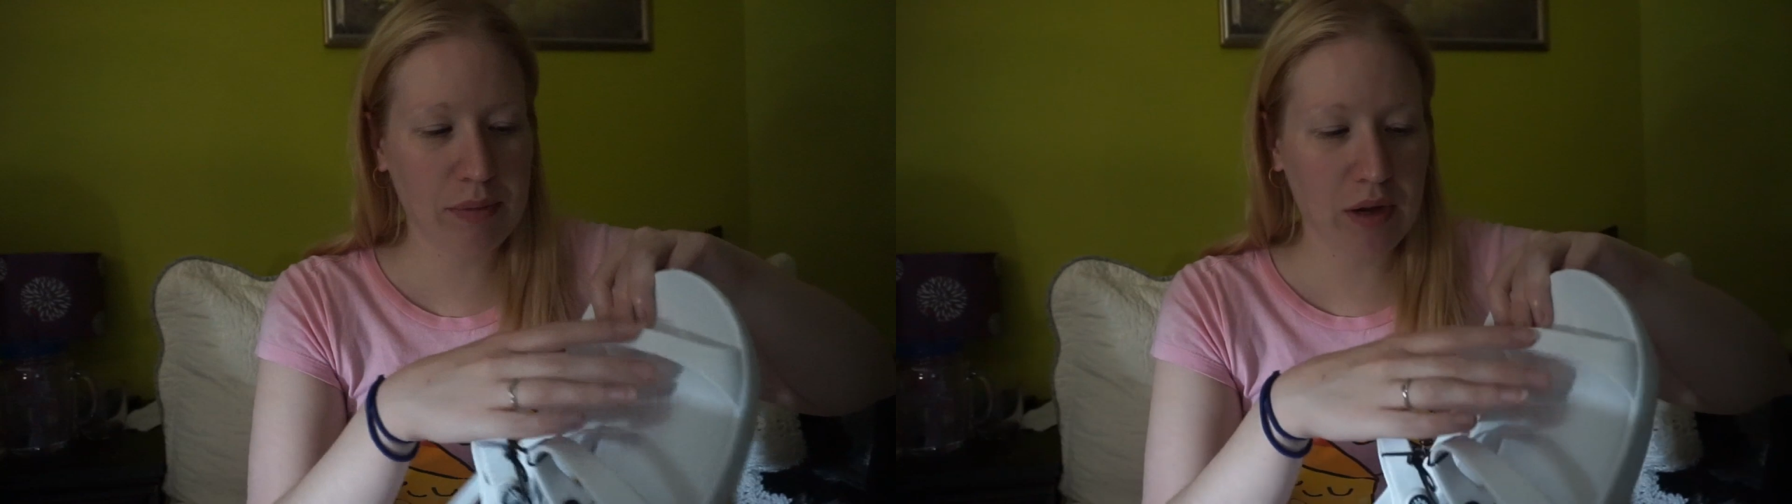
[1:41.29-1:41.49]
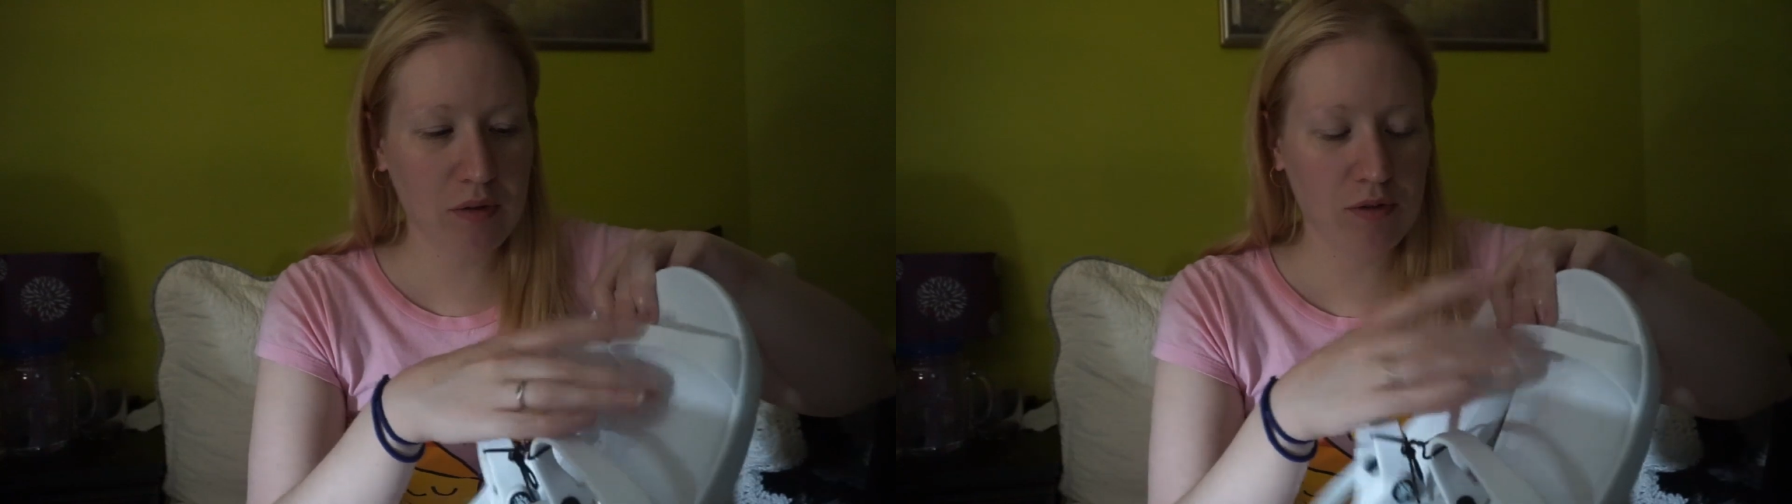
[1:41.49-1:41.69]

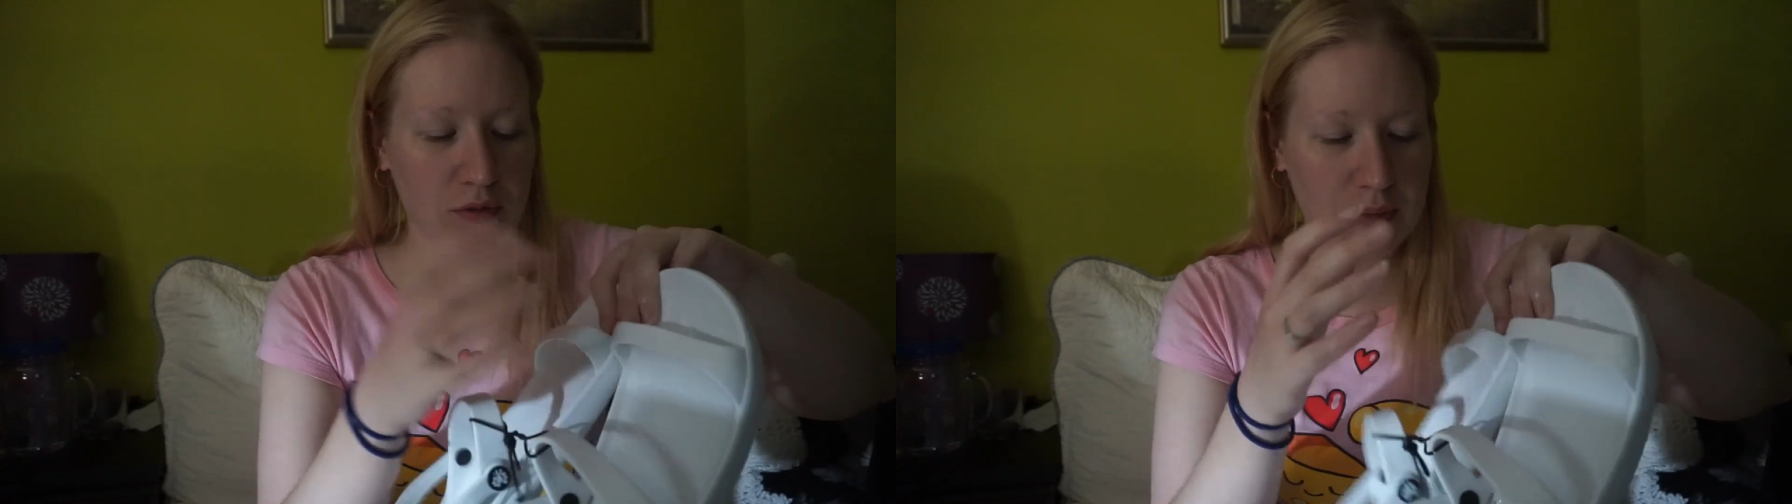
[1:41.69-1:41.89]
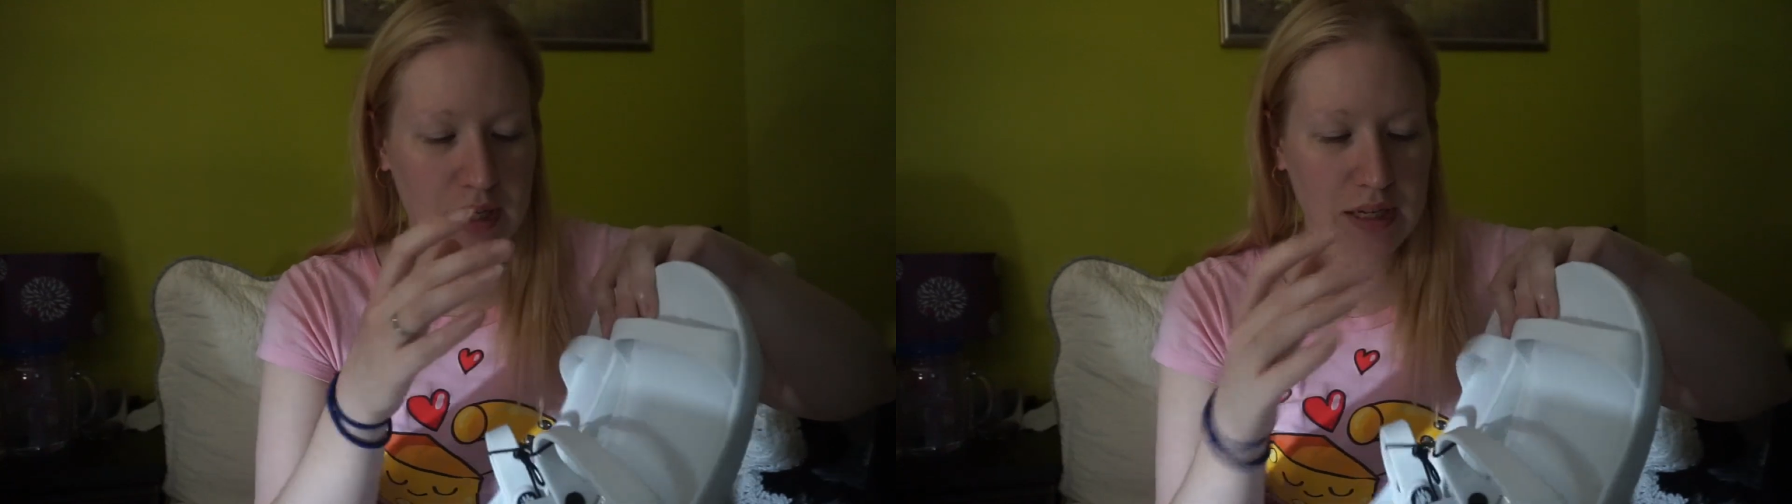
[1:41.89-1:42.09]
out
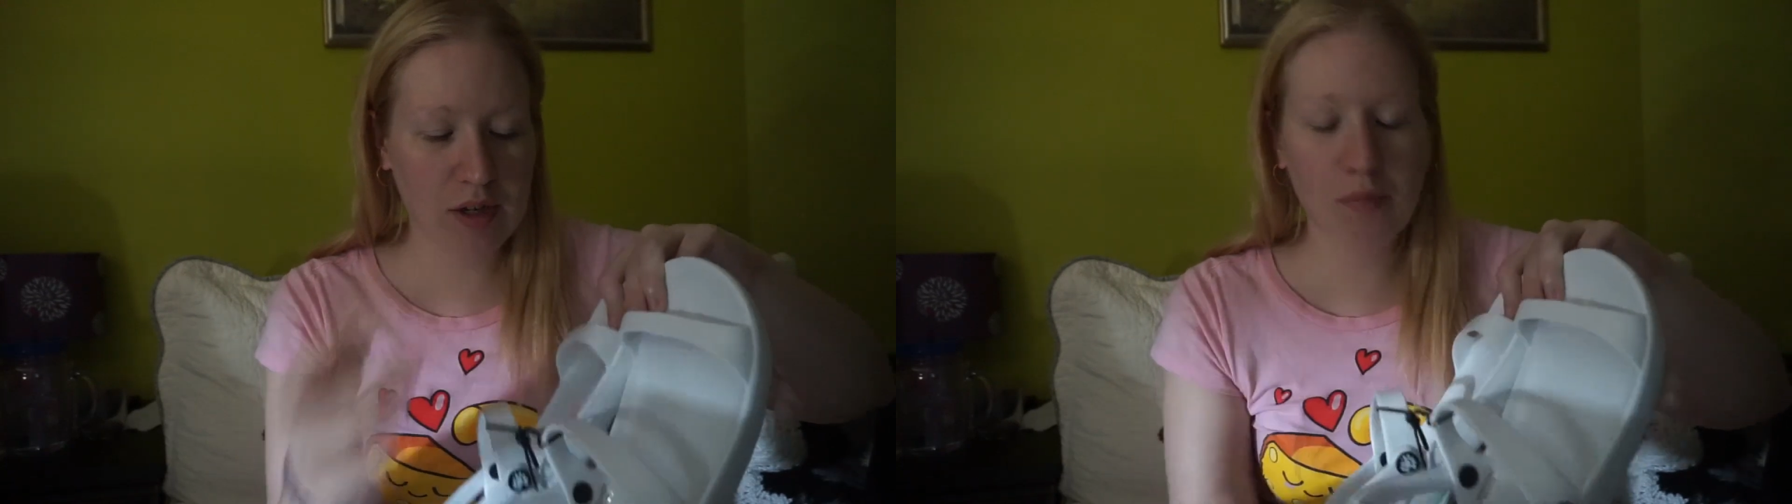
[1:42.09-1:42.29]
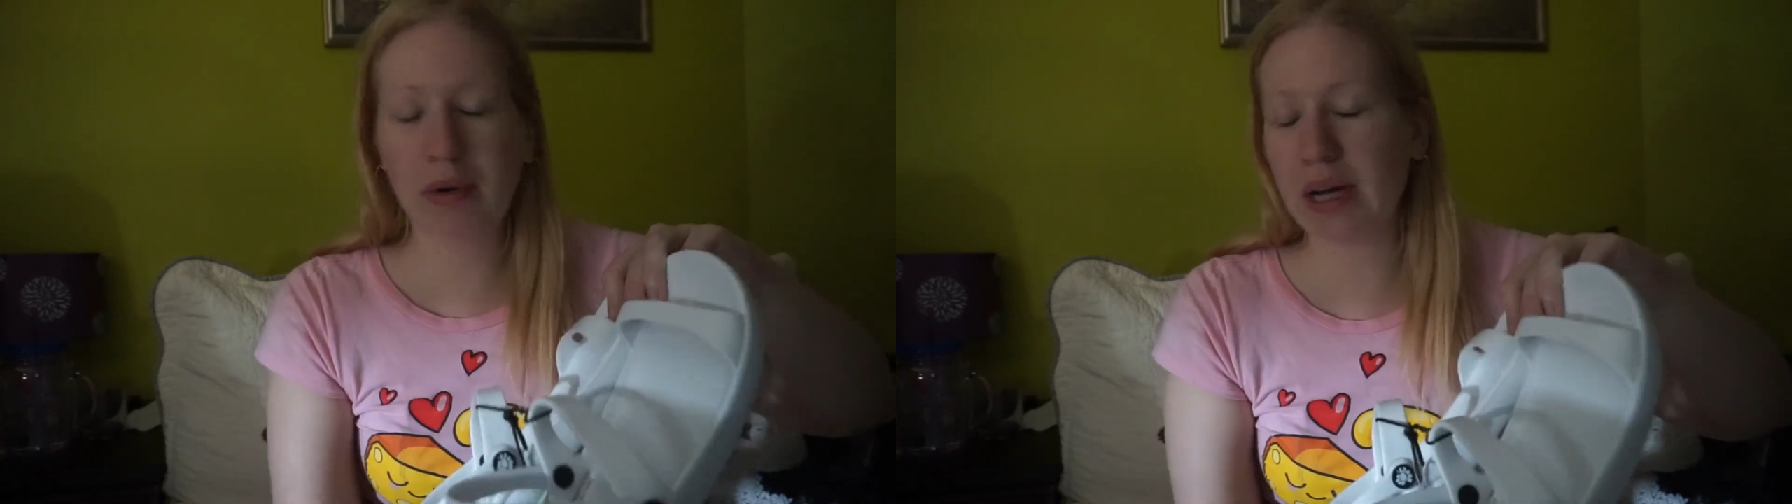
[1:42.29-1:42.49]
from
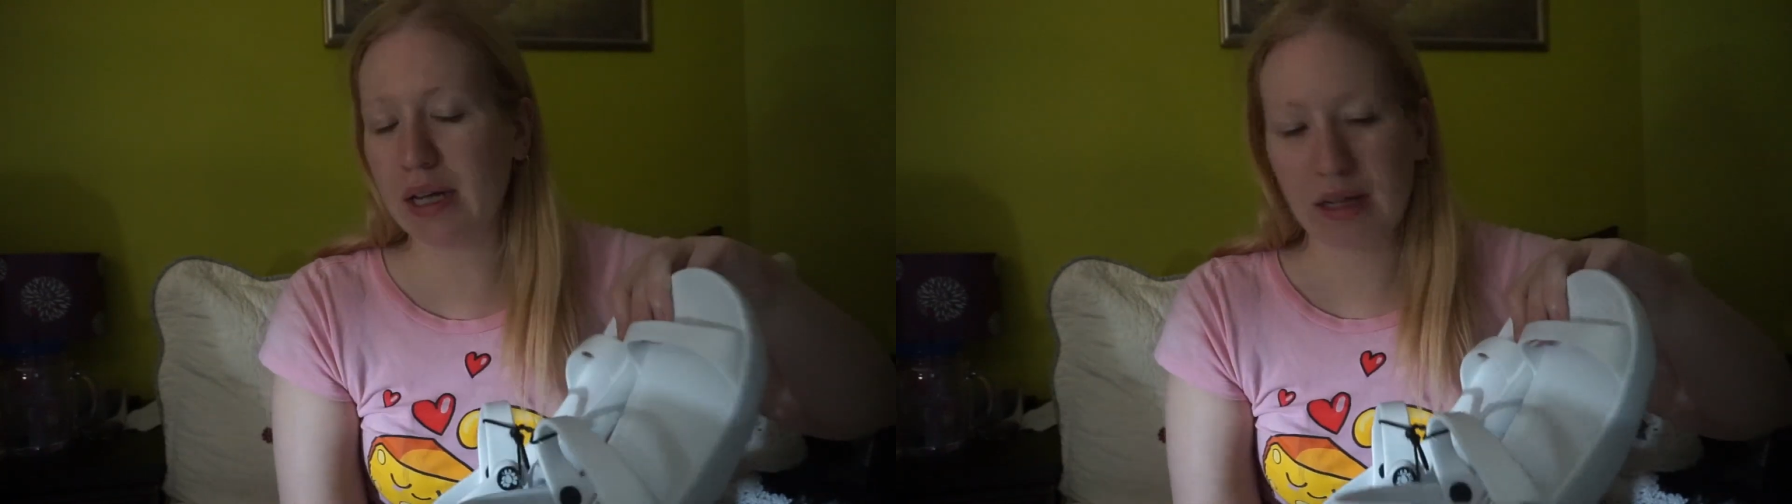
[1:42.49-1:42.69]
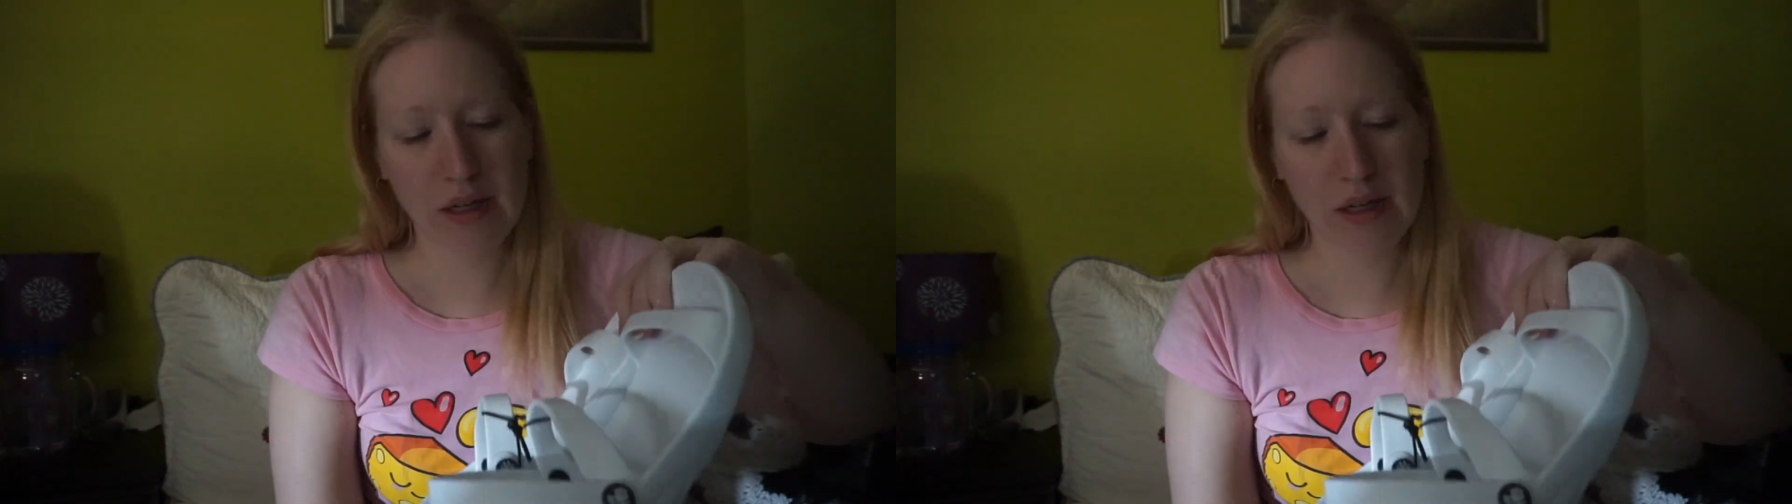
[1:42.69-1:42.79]
here, but